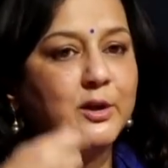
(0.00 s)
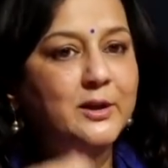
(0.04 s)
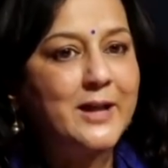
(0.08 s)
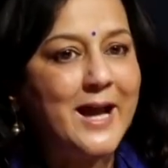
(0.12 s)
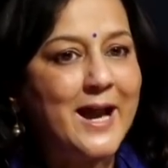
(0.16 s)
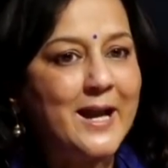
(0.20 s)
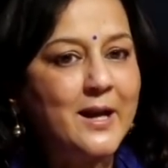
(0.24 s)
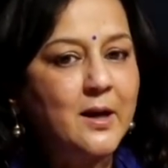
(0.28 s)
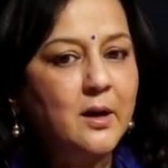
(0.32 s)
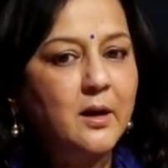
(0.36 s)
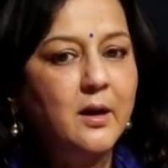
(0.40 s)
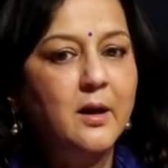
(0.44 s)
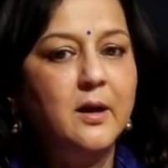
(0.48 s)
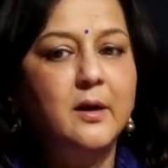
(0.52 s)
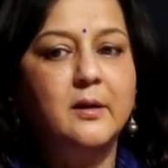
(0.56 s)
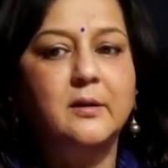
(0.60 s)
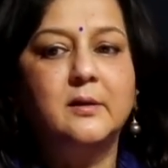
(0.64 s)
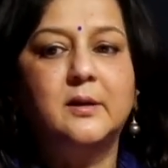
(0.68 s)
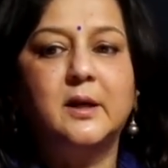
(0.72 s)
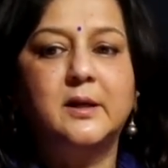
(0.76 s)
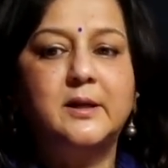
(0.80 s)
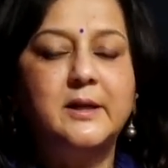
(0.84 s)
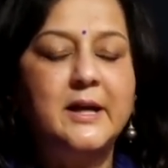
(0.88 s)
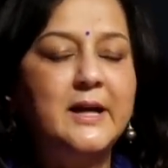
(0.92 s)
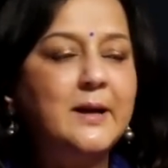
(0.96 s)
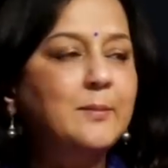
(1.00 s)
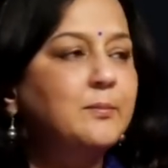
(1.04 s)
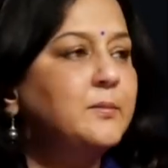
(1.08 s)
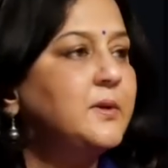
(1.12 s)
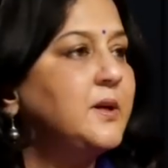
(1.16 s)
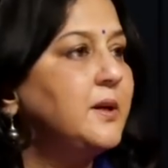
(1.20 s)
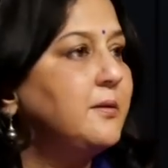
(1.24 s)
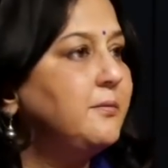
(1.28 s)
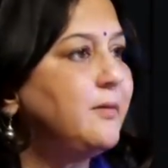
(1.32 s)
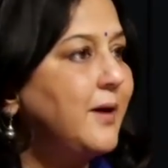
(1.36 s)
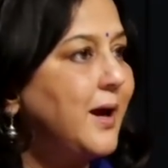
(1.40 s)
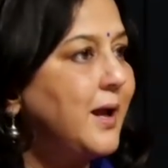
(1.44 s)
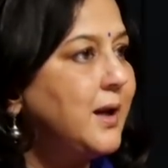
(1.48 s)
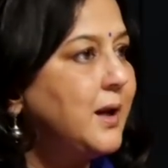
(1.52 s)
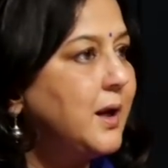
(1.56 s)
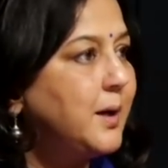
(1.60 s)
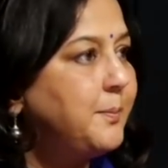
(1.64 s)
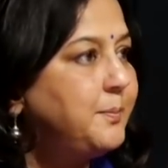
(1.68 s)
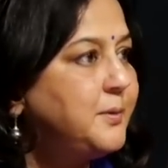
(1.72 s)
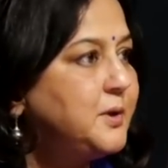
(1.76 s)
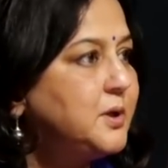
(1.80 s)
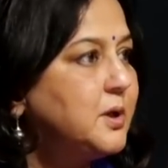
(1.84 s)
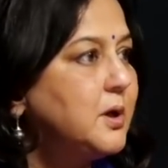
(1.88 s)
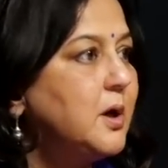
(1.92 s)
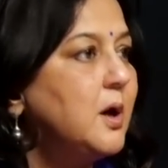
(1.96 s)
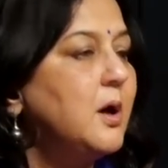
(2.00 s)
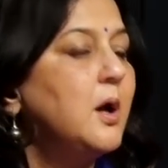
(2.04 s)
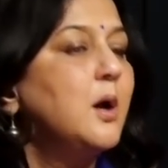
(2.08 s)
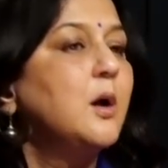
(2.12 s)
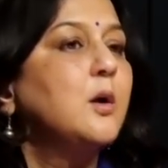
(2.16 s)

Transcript: then the team developed